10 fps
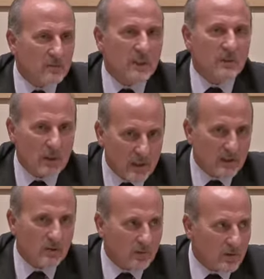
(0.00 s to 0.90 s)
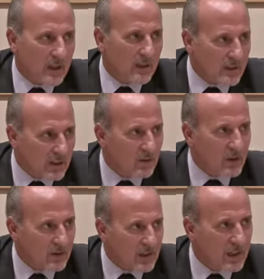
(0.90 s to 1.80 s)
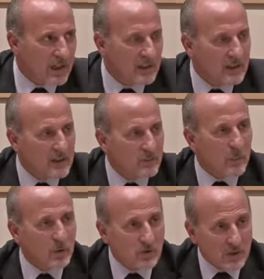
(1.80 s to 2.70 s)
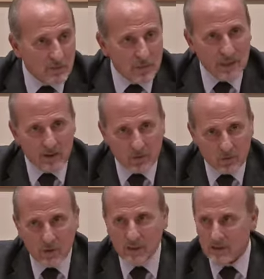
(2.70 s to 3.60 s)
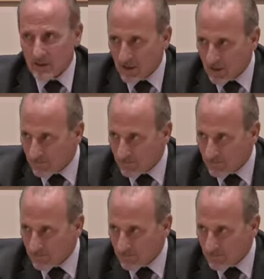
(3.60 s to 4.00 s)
how on a case-by-case basis these people can